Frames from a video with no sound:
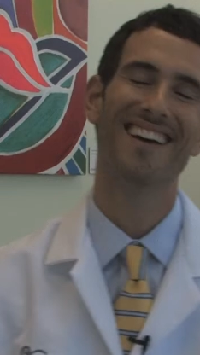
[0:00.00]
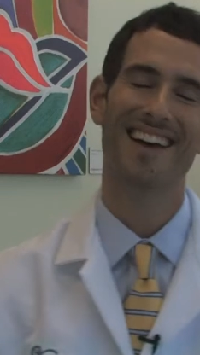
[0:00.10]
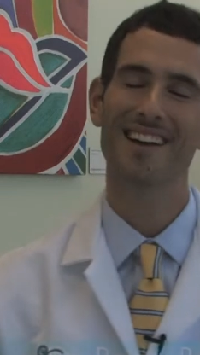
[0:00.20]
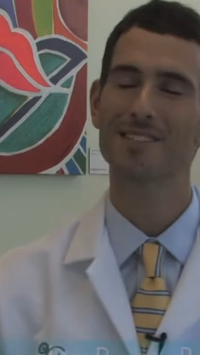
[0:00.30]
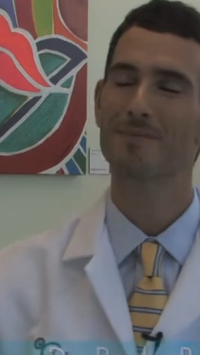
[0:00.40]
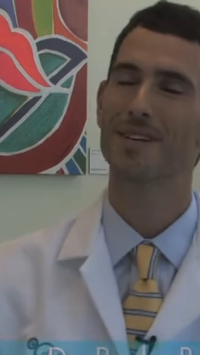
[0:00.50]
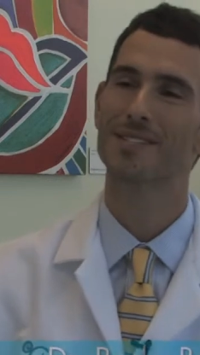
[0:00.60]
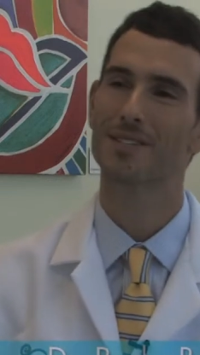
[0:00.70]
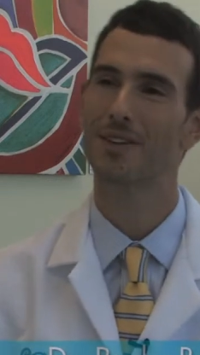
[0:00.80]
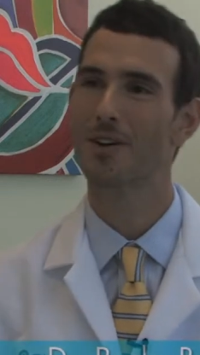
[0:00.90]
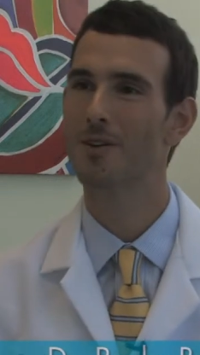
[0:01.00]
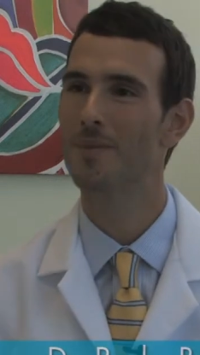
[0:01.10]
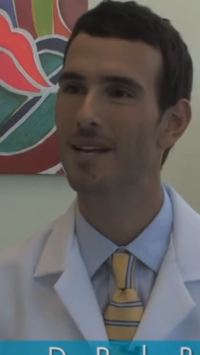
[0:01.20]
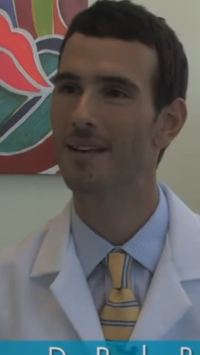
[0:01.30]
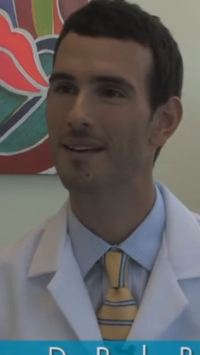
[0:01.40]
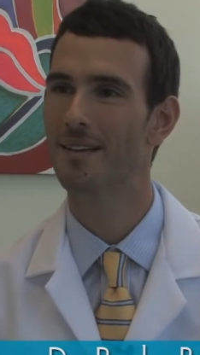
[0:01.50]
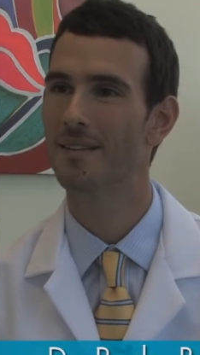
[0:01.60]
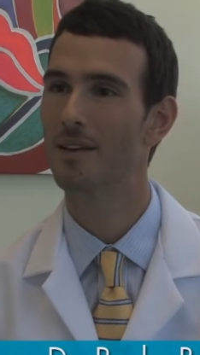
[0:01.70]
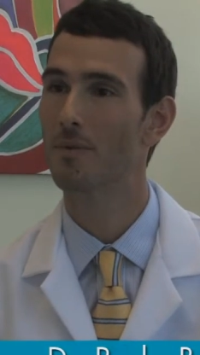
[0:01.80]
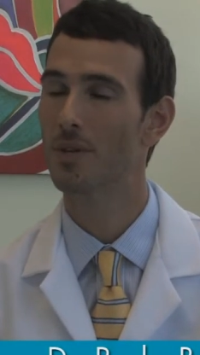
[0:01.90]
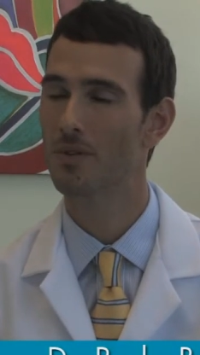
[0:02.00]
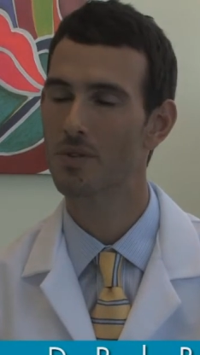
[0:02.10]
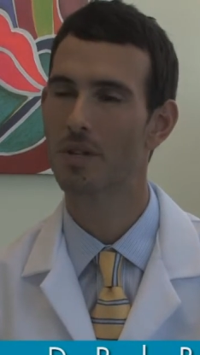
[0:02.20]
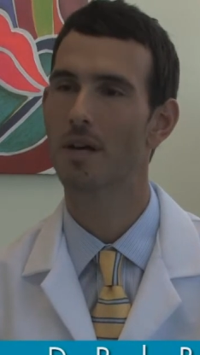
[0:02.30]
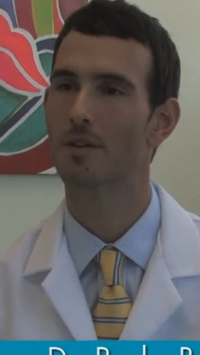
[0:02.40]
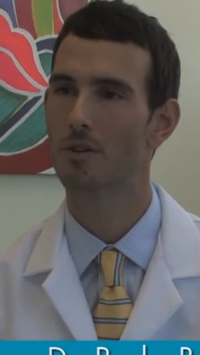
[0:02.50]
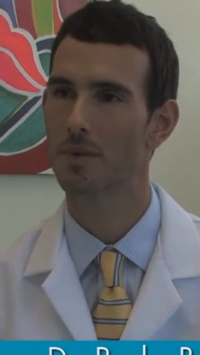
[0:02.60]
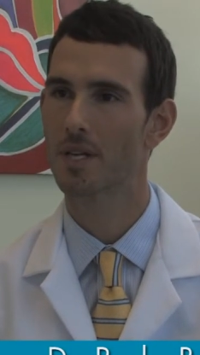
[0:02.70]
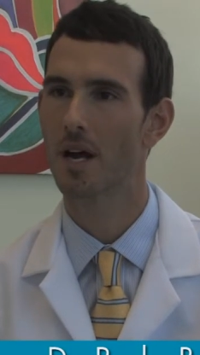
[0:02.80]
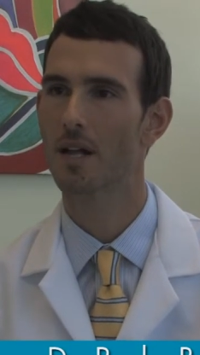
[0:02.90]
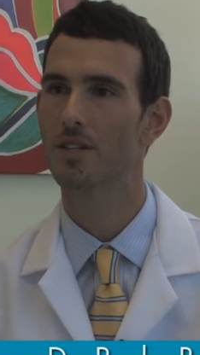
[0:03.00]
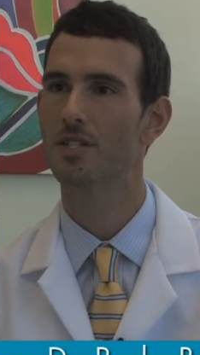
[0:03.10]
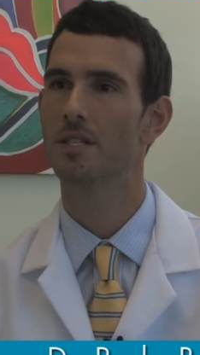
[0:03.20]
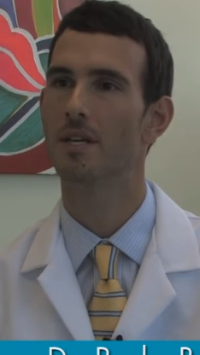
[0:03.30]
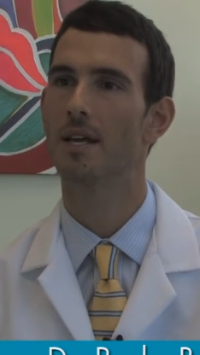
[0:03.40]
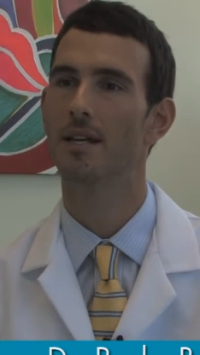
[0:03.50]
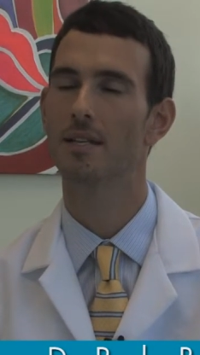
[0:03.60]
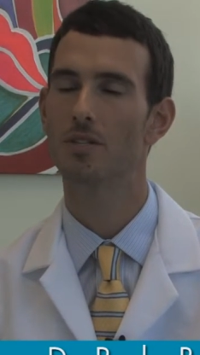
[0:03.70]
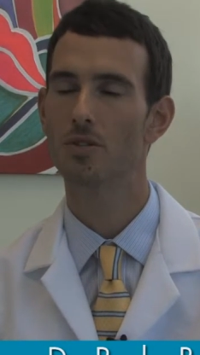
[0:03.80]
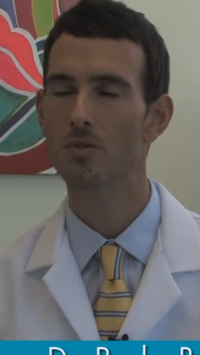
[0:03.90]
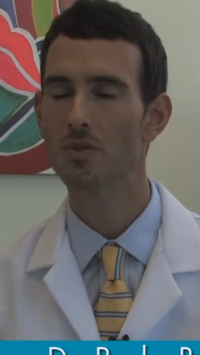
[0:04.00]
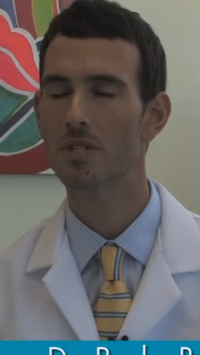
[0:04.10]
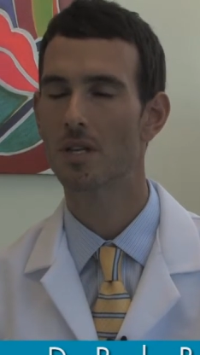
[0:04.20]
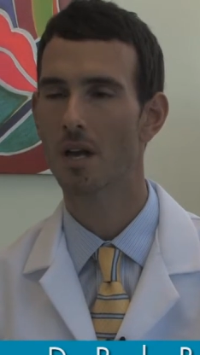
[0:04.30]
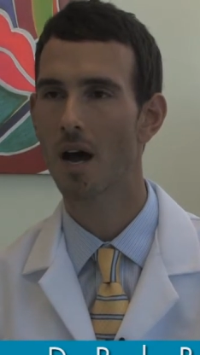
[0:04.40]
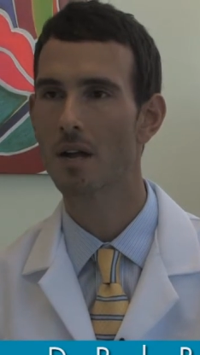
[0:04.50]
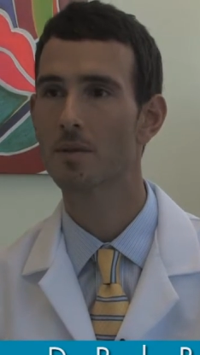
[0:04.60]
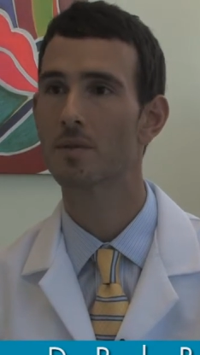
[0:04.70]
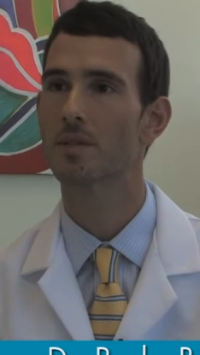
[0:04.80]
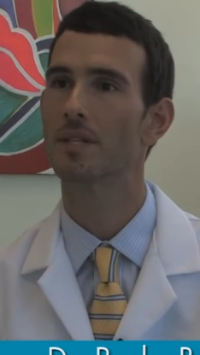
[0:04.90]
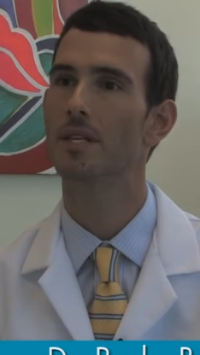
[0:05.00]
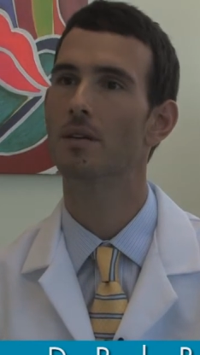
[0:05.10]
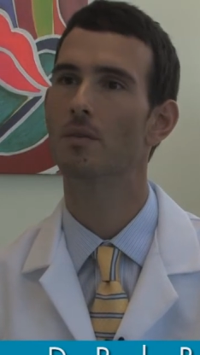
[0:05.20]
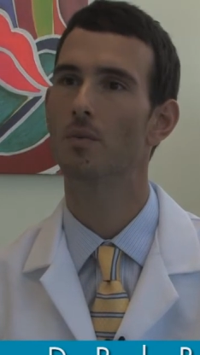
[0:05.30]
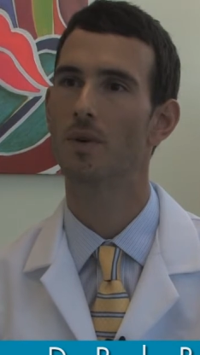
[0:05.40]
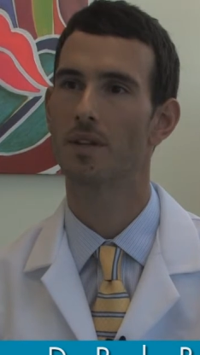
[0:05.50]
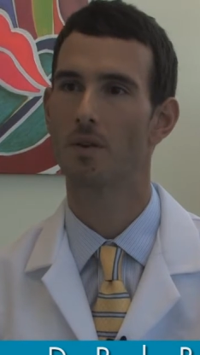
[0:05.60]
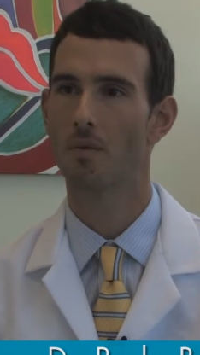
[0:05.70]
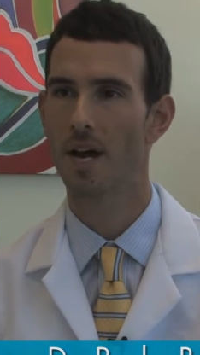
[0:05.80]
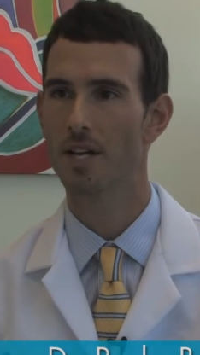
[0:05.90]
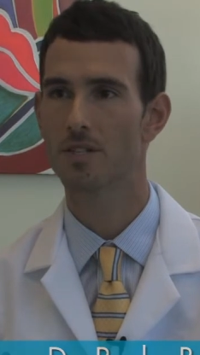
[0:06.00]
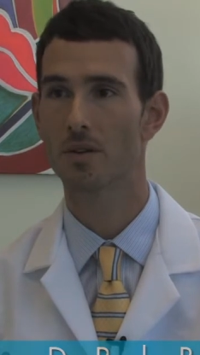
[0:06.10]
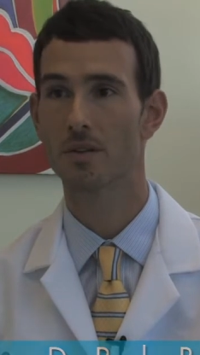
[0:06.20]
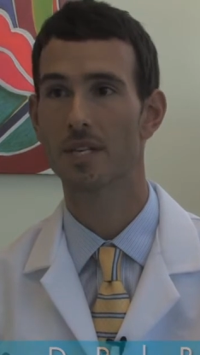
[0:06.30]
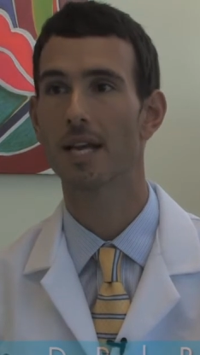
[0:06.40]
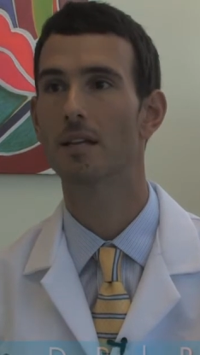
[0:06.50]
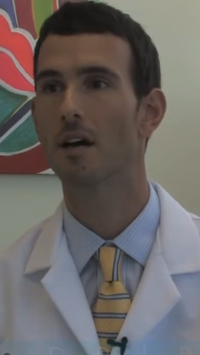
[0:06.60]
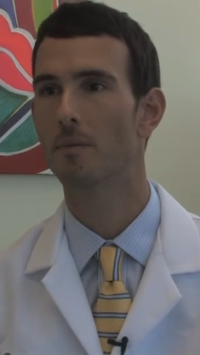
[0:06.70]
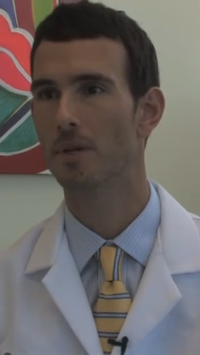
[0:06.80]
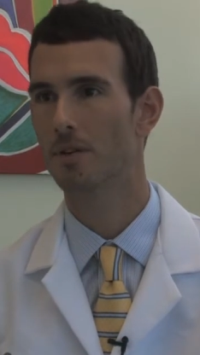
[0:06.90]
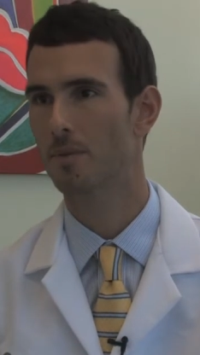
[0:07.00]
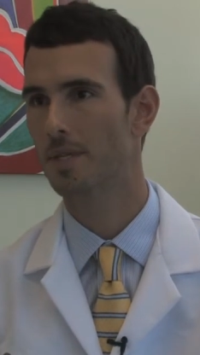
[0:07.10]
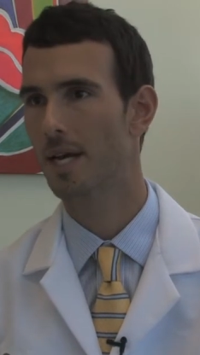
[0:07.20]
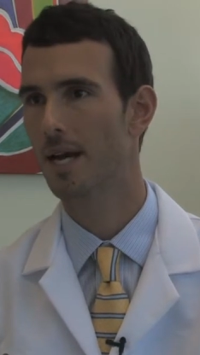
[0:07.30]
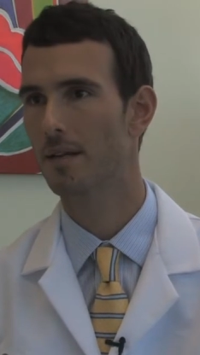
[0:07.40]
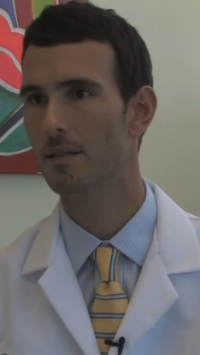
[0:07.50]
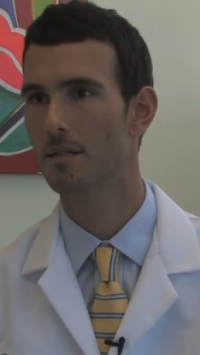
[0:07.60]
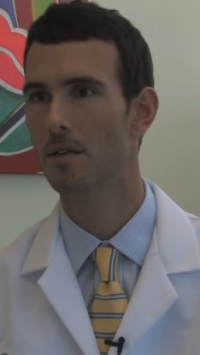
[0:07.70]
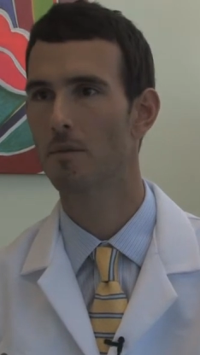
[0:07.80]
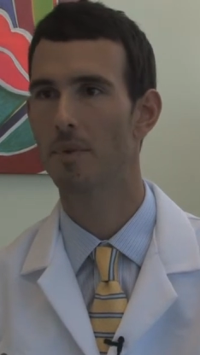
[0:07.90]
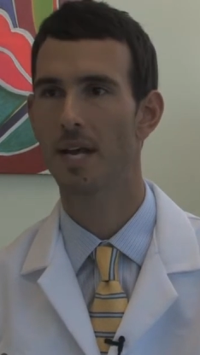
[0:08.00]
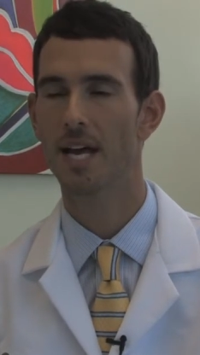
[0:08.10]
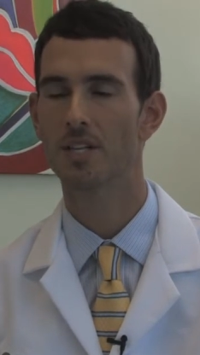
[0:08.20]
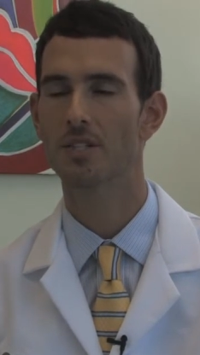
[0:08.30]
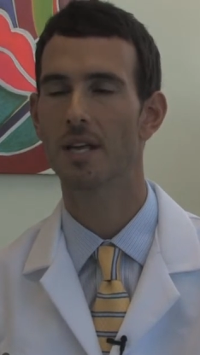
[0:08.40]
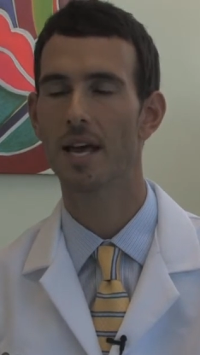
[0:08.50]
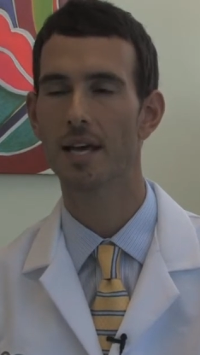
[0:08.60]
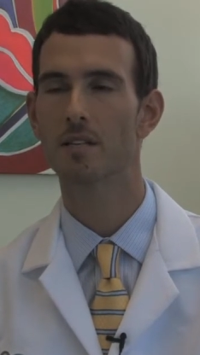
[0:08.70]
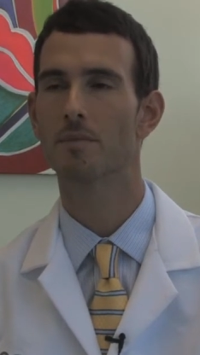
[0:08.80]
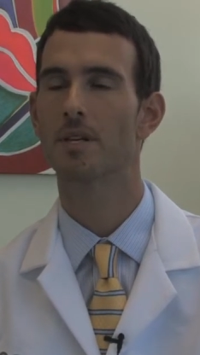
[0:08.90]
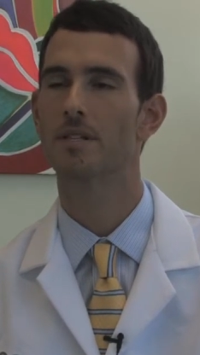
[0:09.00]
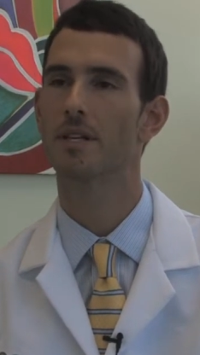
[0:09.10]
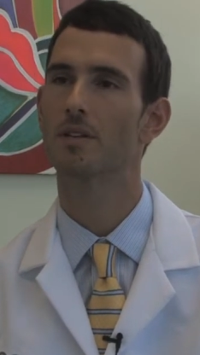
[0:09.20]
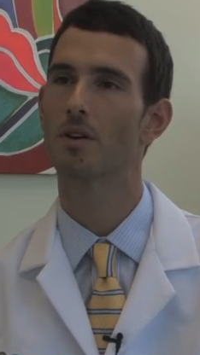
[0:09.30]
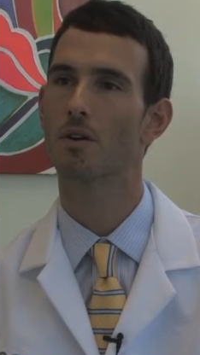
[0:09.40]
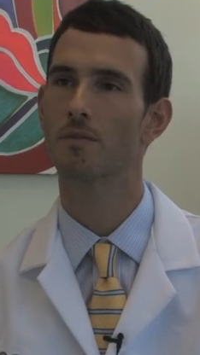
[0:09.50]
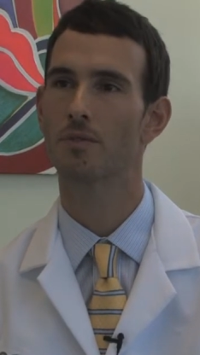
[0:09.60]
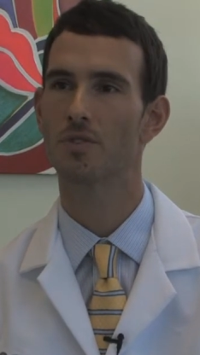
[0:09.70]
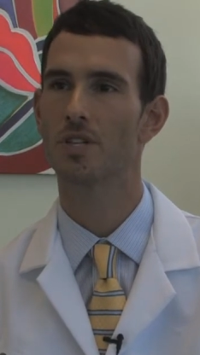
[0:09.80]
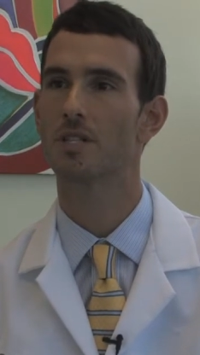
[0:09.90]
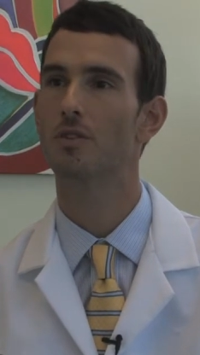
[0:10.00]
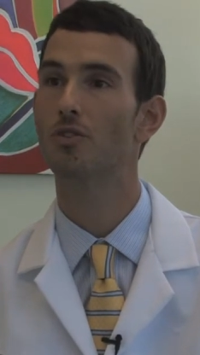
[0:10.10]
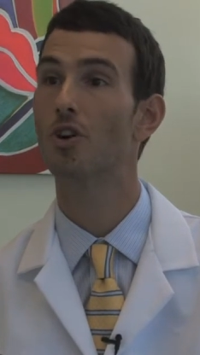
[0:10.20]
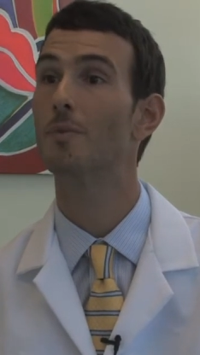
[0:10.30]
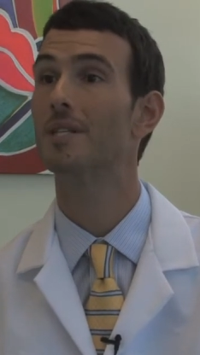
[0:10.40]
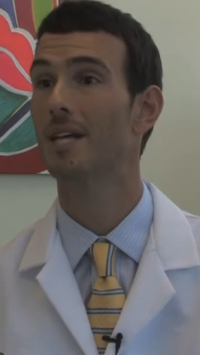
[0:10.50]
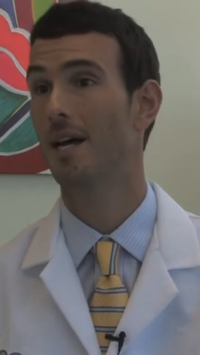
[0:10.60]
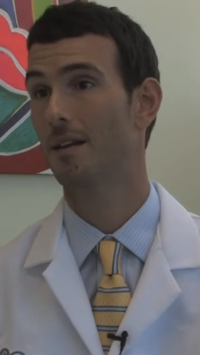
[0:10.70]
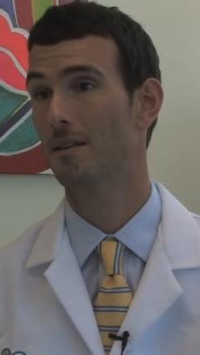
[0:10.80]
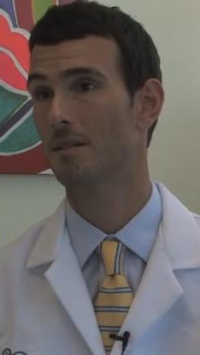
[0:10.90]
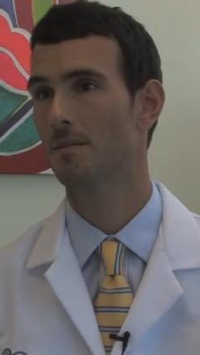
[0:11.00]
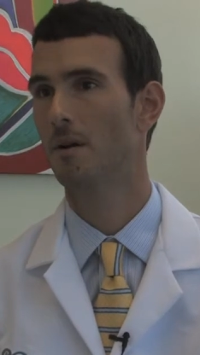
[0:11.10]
Eczema is a term that we use a lot in dermatology, and it's used synonymously with a rash known as atopic dermatitis. But actually, eczema is a term for just dermatitis.